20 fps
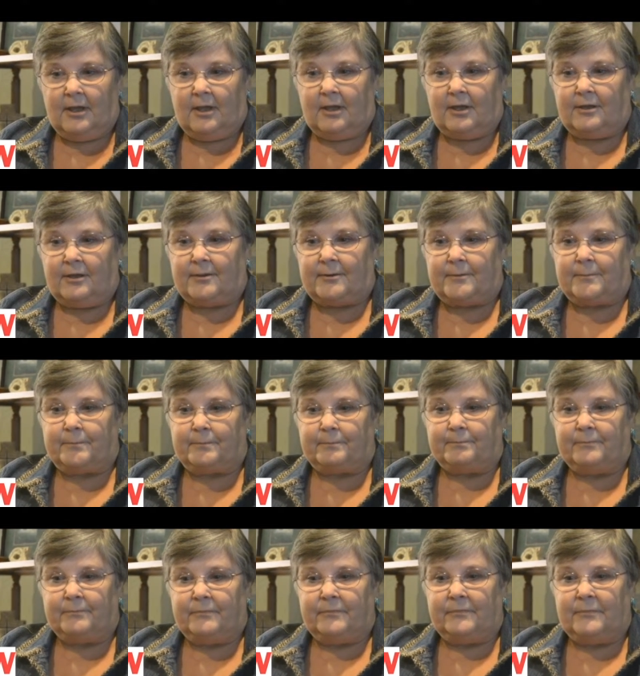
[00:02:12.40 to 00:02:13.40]
Um,
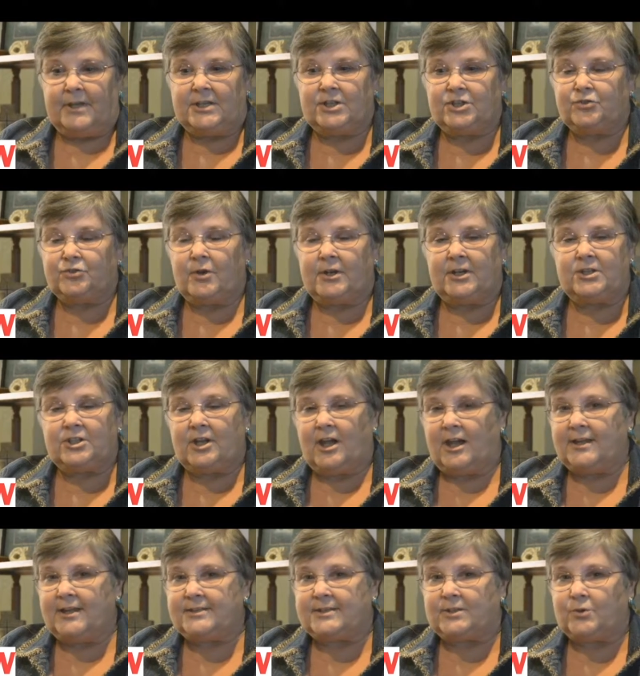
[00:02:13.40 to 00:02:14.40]
they
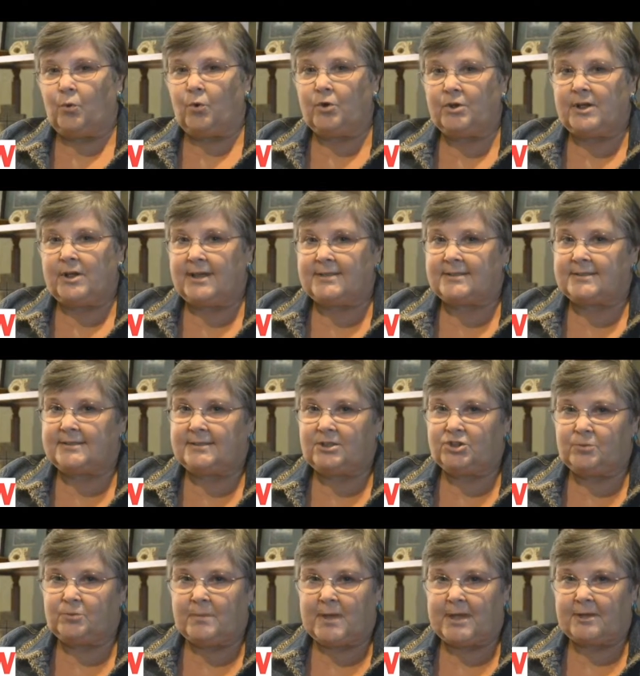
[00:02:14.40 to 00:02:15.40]
strategize and organize in
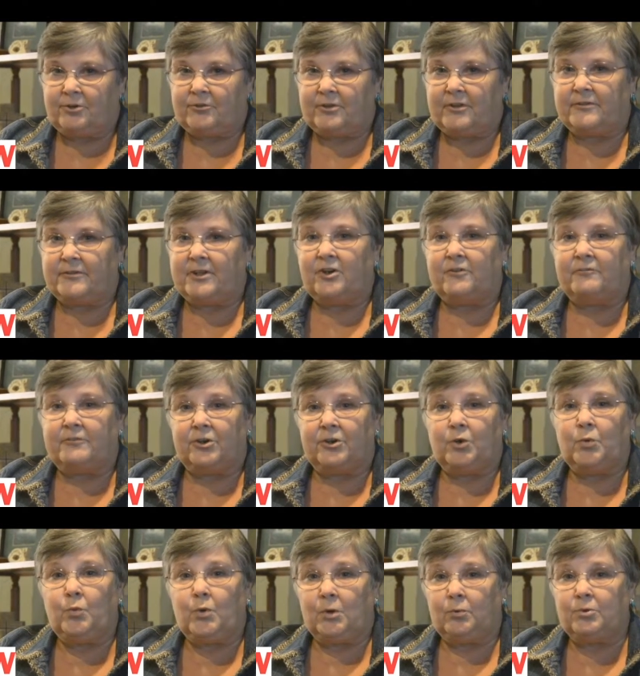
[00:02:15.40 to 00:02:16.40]
such a manner that they are
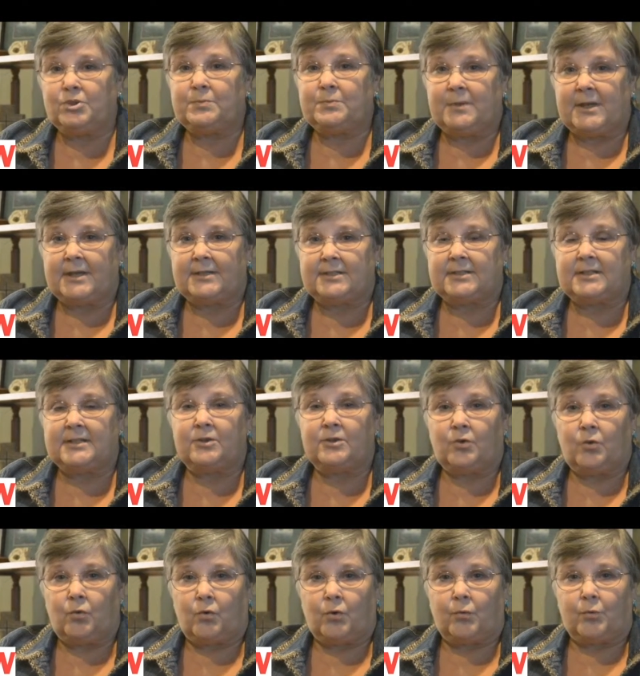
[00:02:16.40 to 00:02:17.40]
very well respected in the
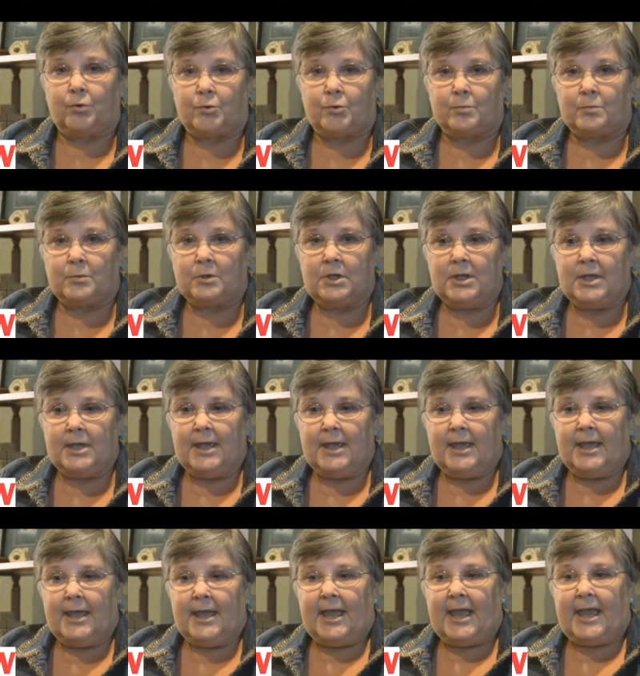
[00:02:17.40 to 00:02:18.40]
courtroom
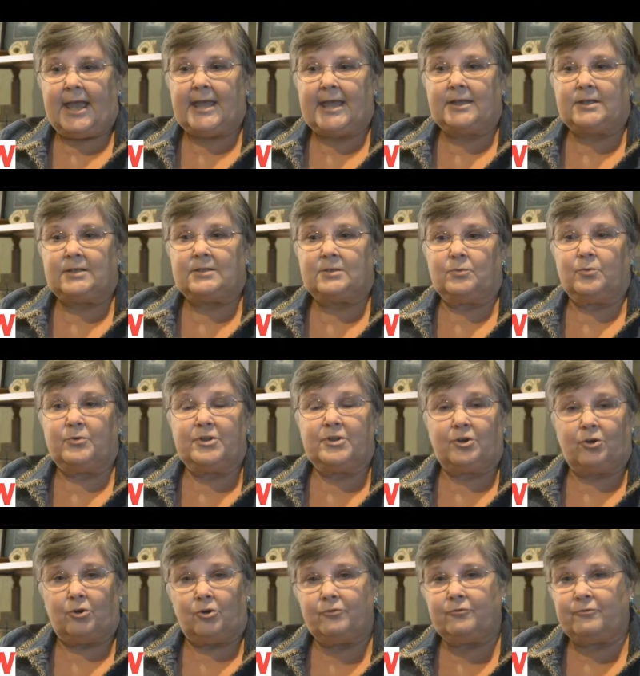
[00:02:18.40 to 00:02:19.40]
and within
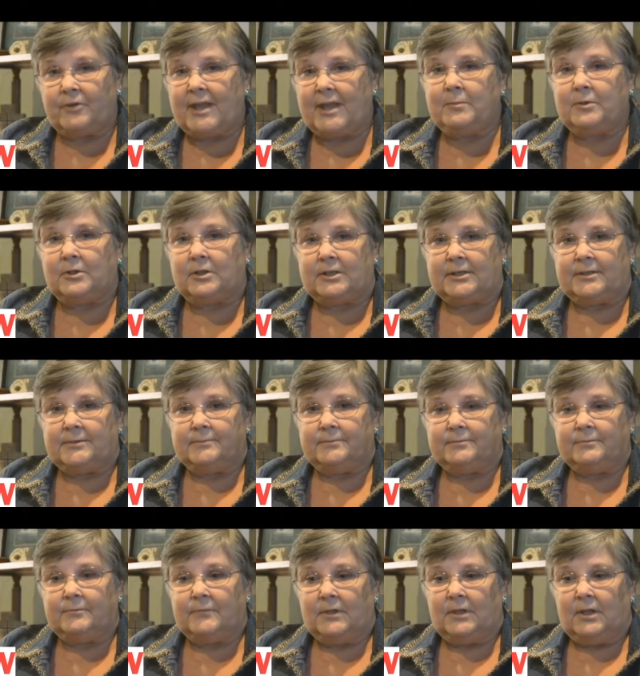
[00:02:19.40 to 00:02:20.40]
our own family.
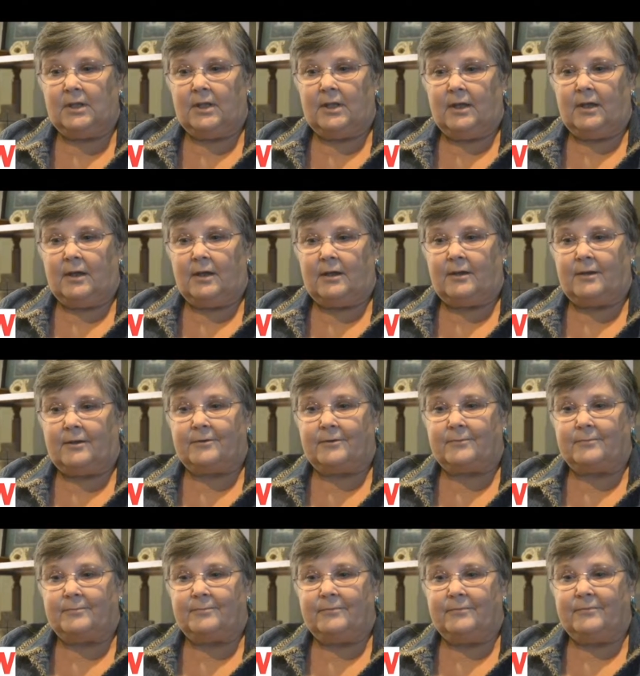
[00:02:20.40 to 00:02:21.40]

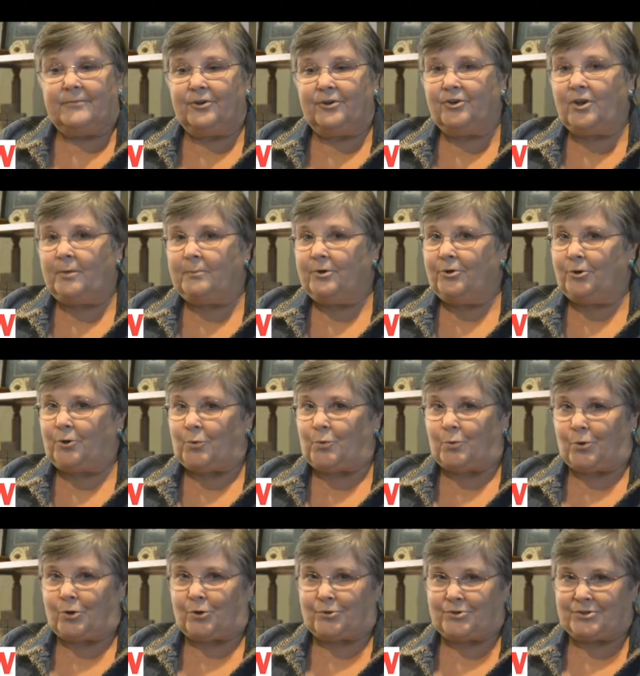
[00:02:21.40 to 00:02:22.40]
Um, they're not miracle
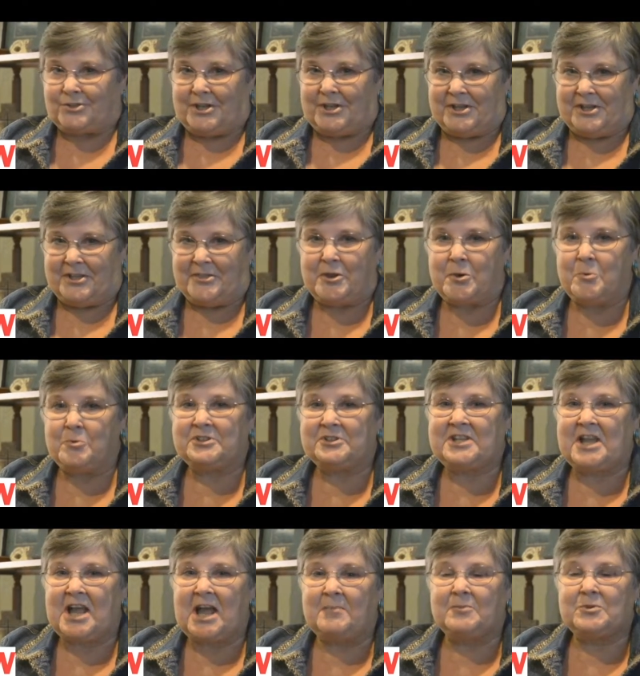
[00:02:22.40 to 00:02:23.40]
workers. There was
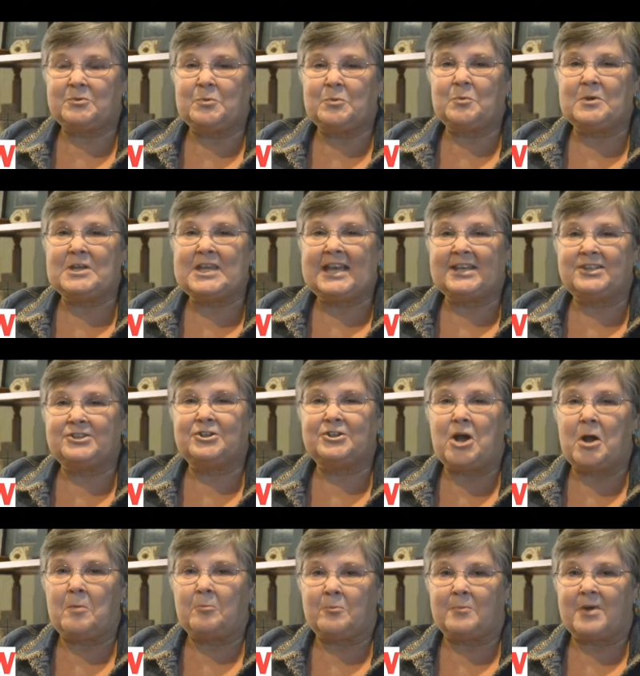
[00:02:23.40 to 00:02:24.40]
times when we had to
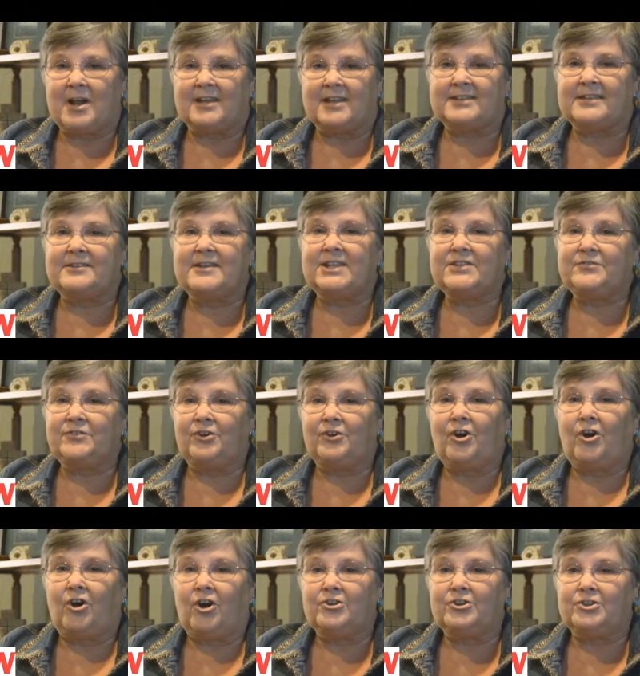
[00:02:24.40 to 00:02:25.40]
compromise, and that's very
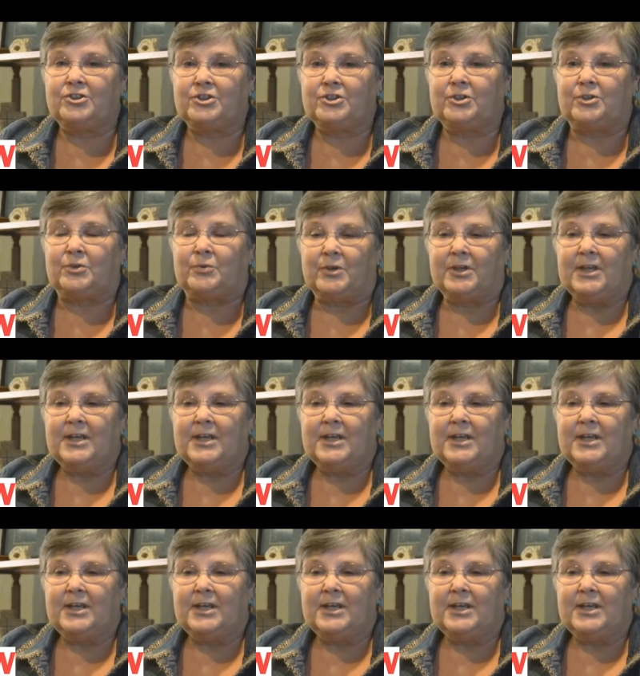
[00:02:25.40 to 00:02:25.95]
hard to do.